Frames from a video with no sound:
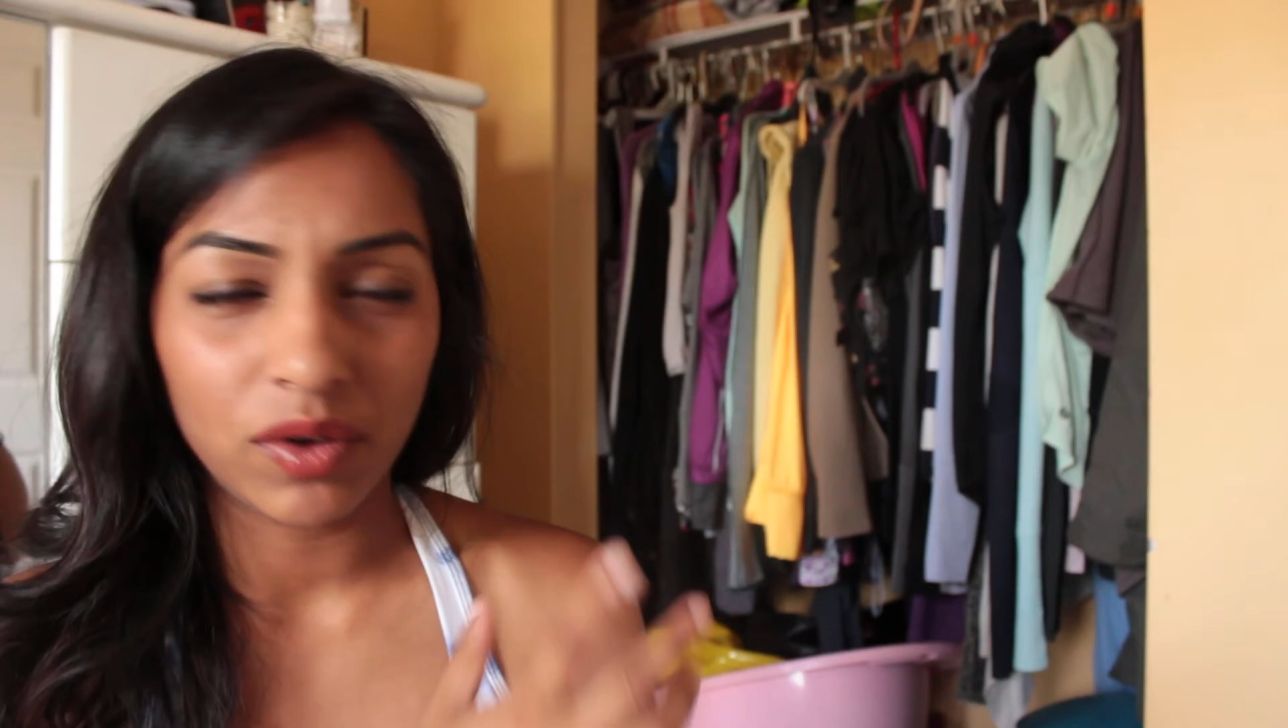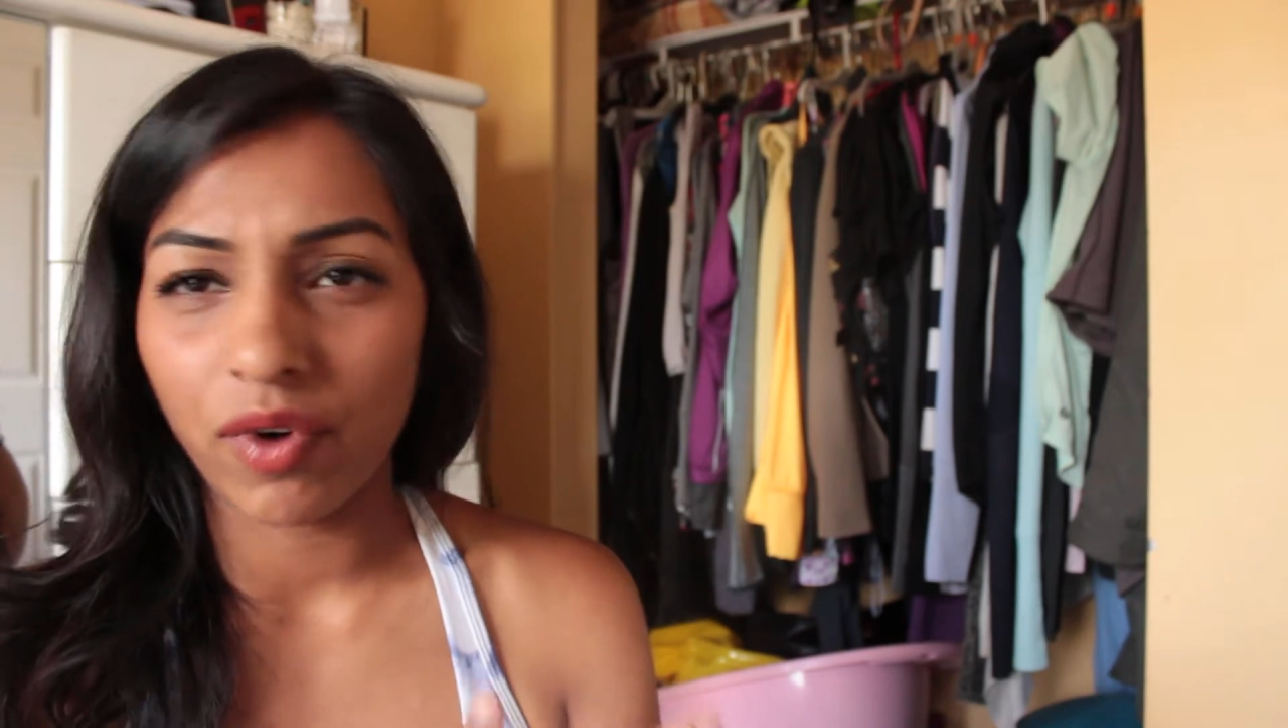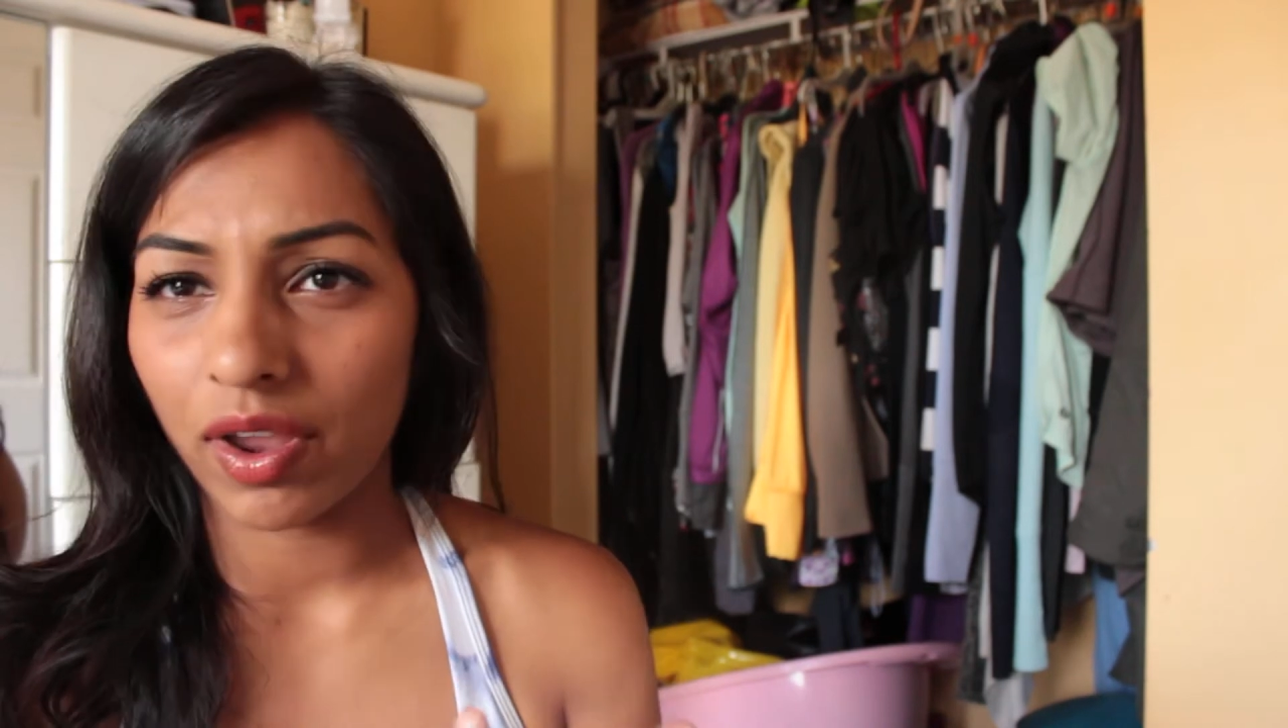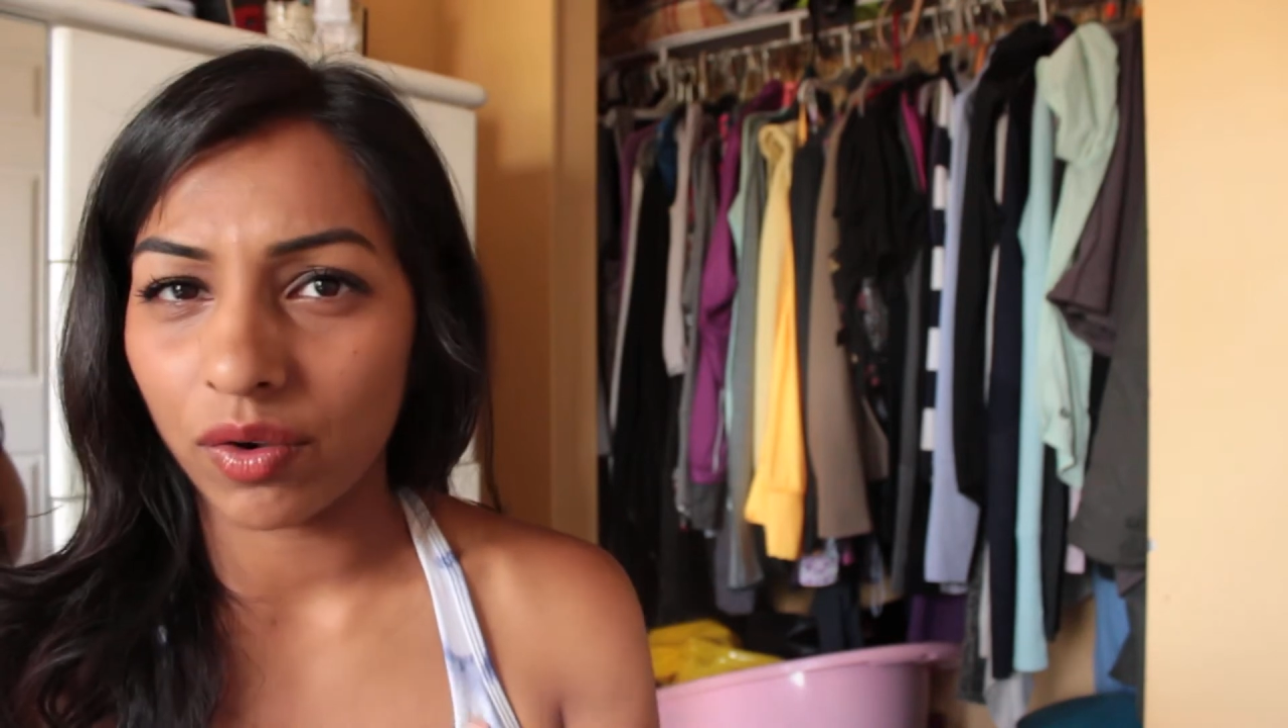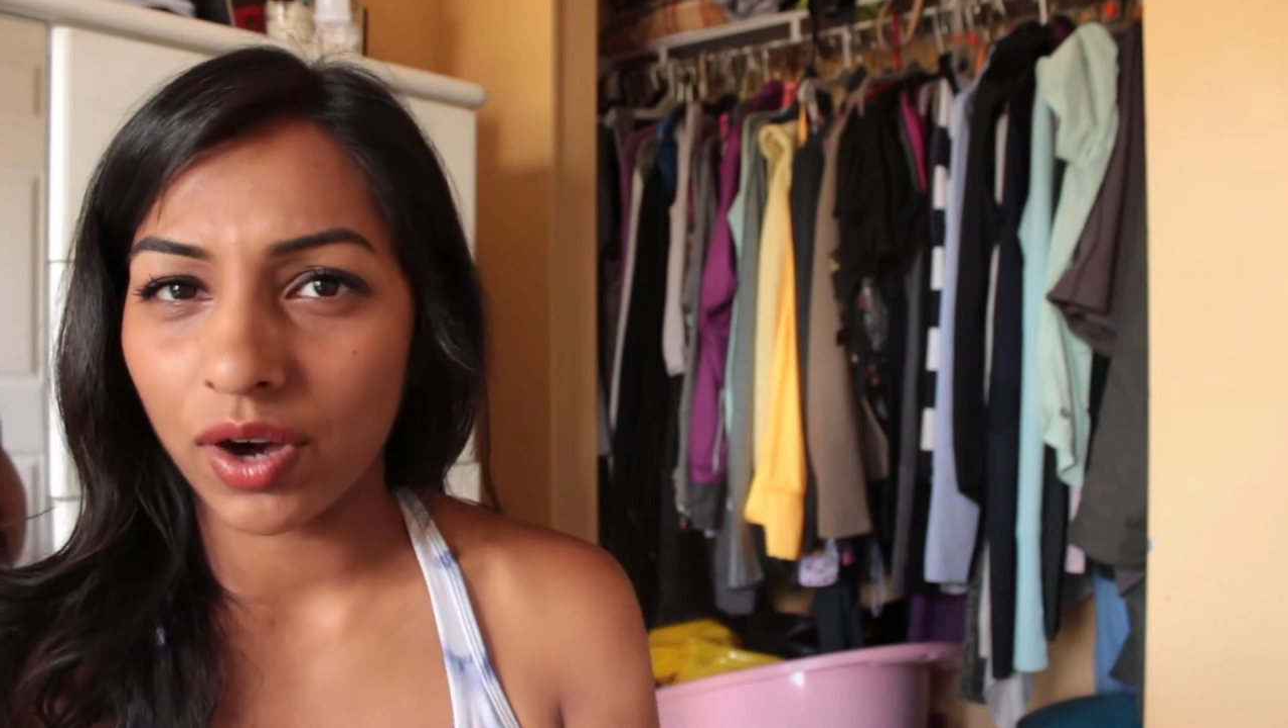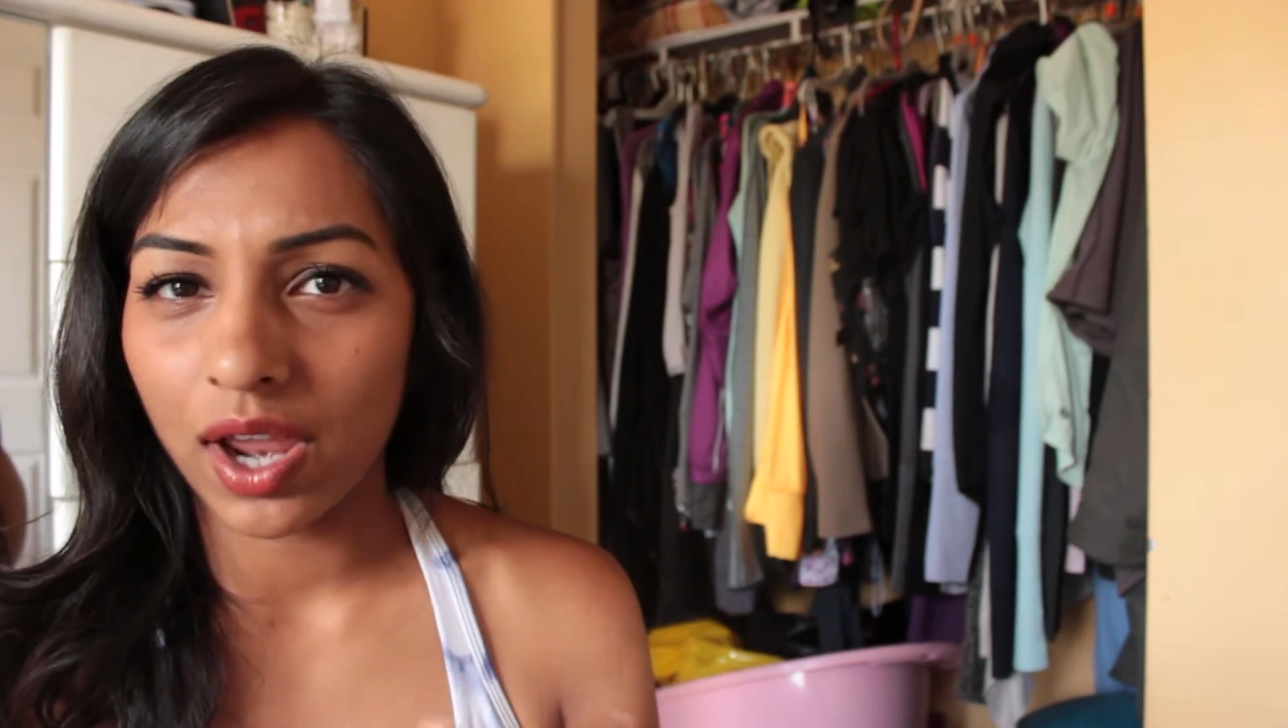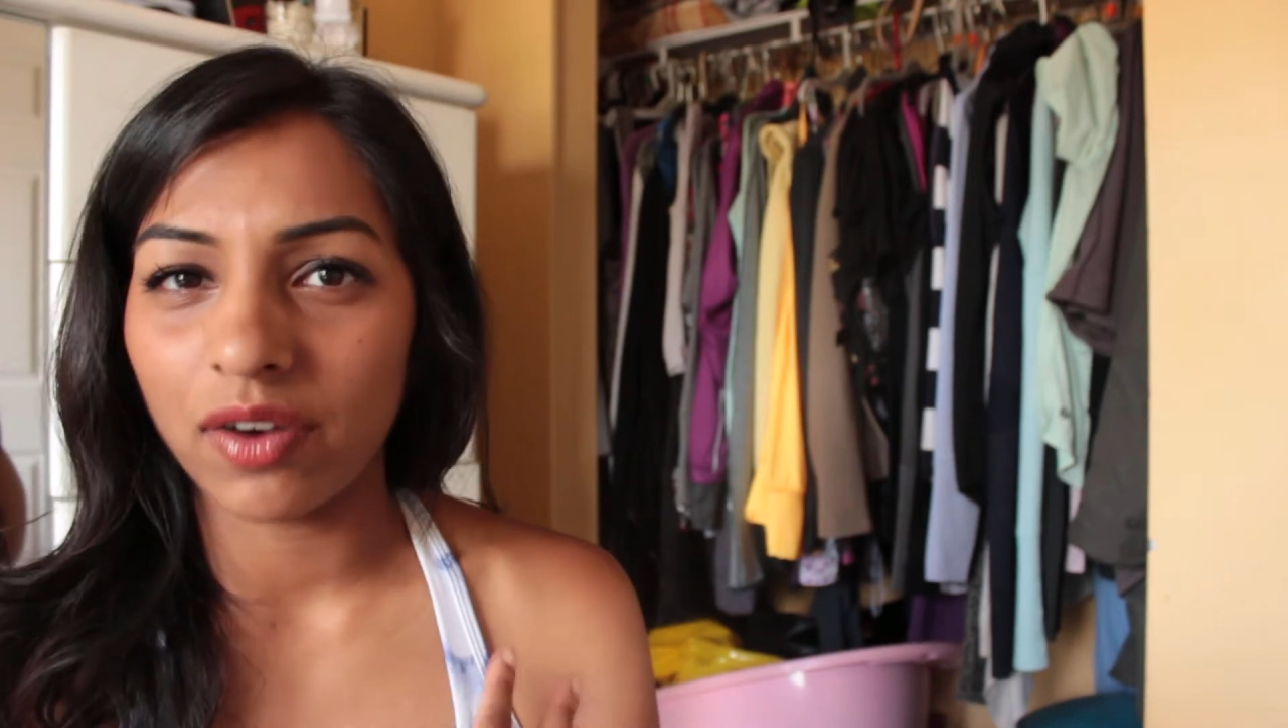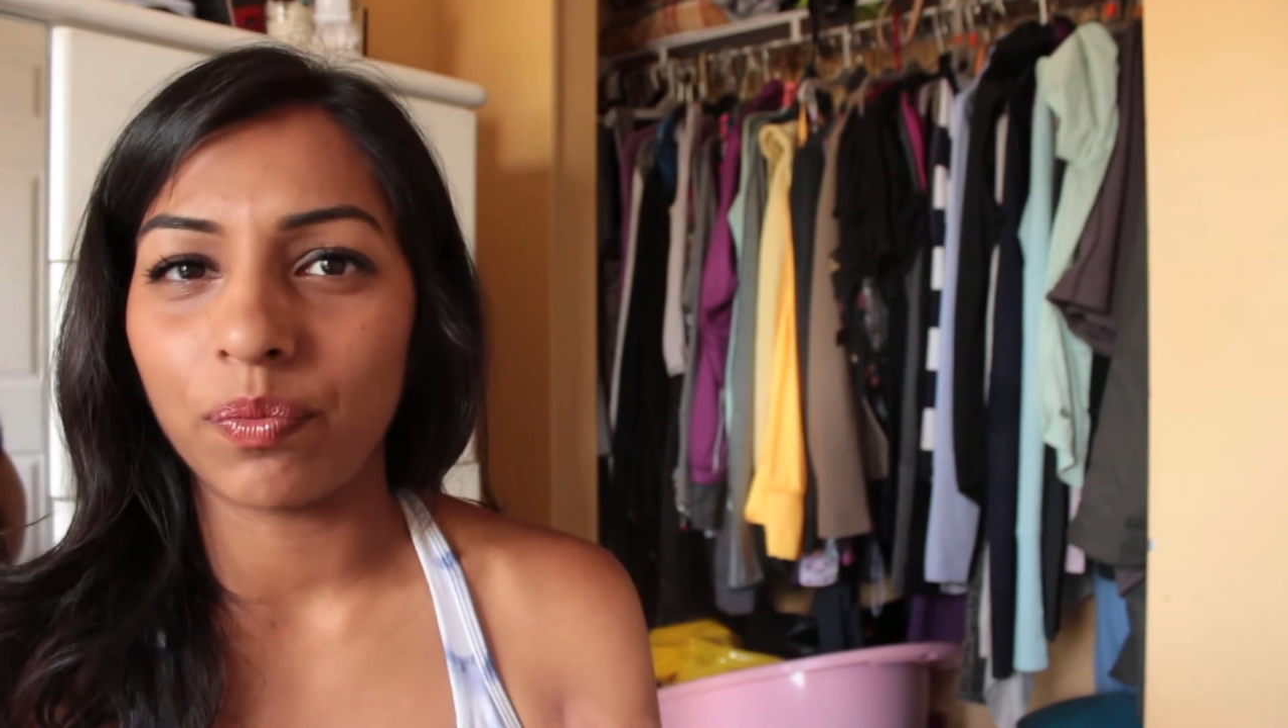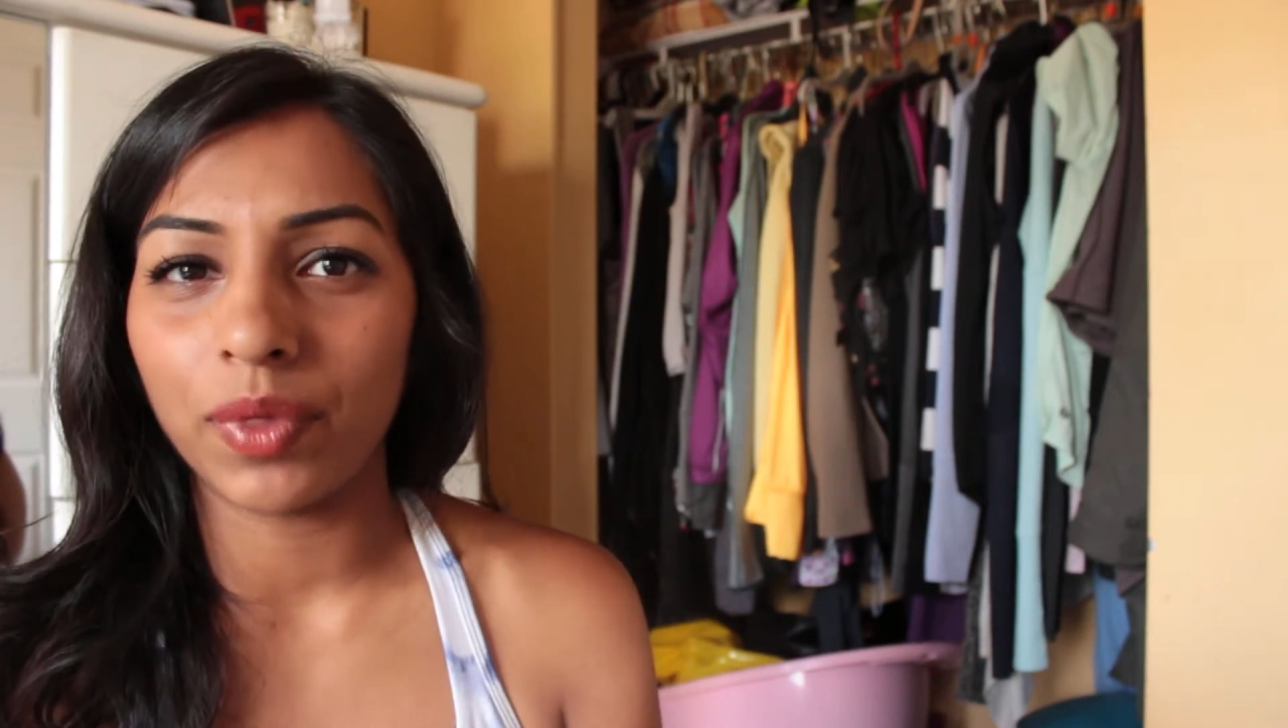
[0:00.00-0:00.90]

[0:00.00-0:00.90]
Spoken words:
your regular kind of